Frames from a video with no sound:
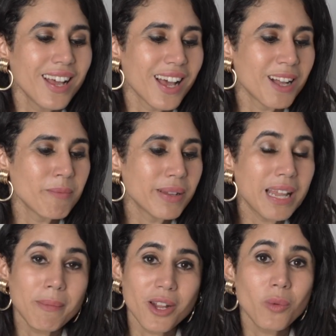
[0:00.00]
But
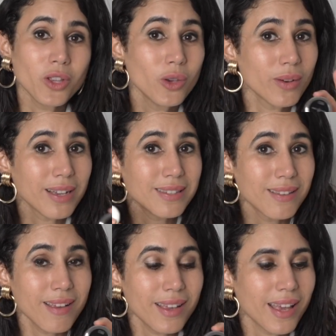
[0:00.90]
let me know what you guys
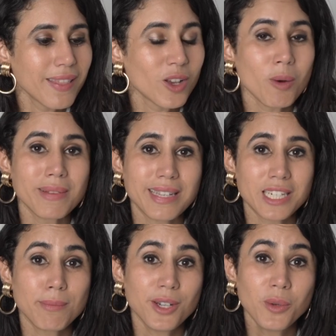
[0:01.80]
think in the comment
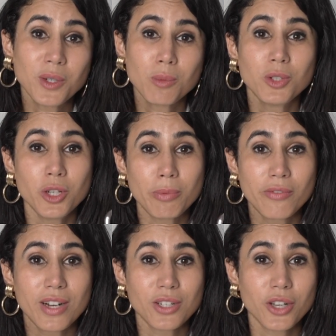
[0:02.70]
section below. Which one would you
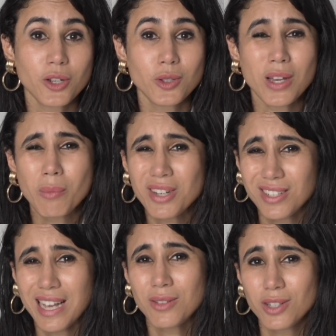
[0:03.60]
prefer to go to and which
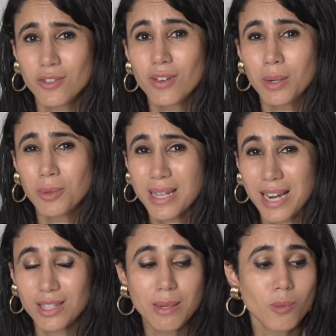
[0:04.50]
sound did you find was
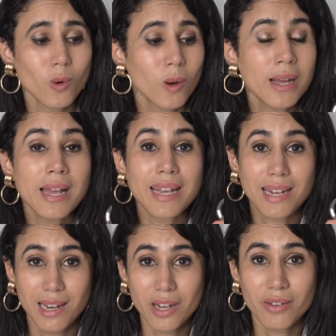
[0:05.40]
actually more
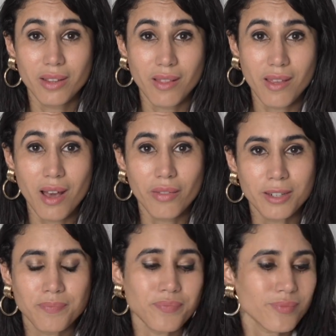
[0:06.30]
clearer than the other?